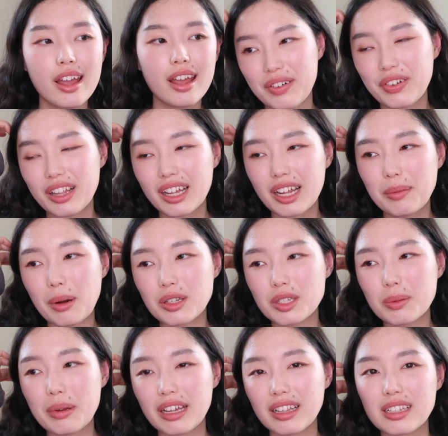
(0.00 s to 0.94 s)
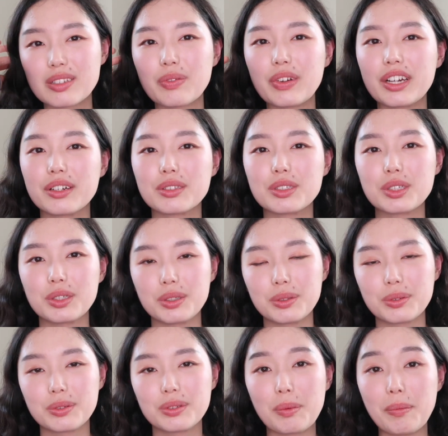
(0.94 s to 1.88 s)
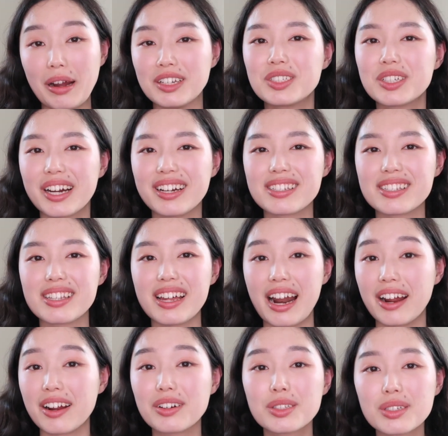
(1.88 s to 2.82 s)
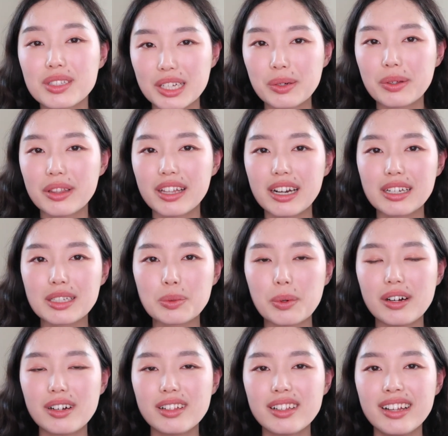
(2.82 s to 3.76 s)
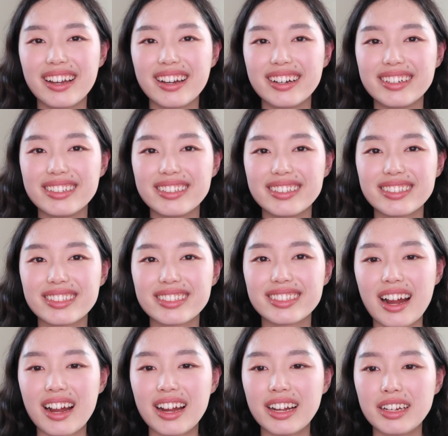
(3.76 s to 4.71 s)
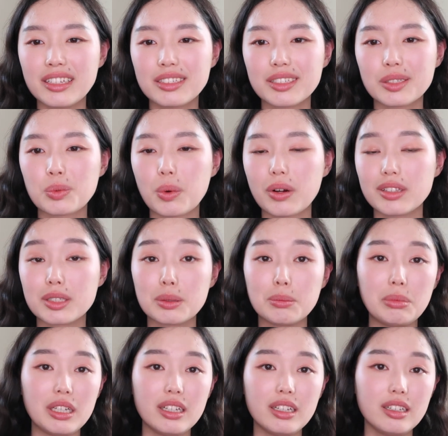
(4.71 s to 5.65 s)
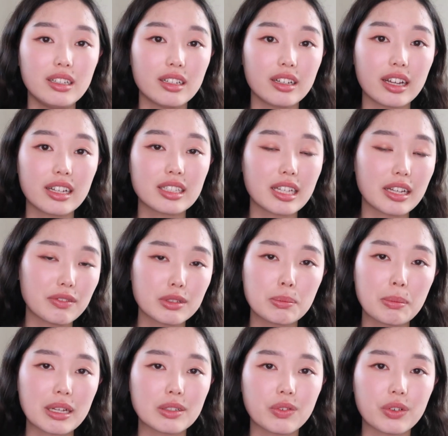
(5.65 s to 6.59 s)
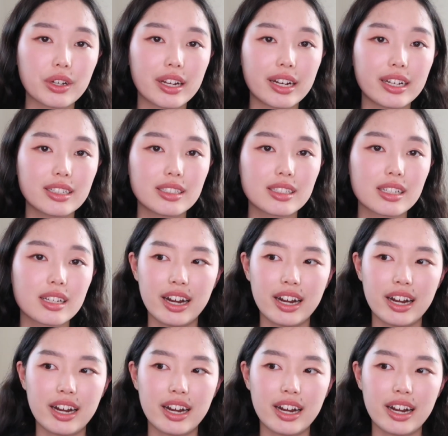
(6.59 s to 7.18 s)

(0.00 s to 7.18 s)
I feel like I'm also making this video to remind you guys that I also deal with it as well, and I just want to be a safe space for you guys.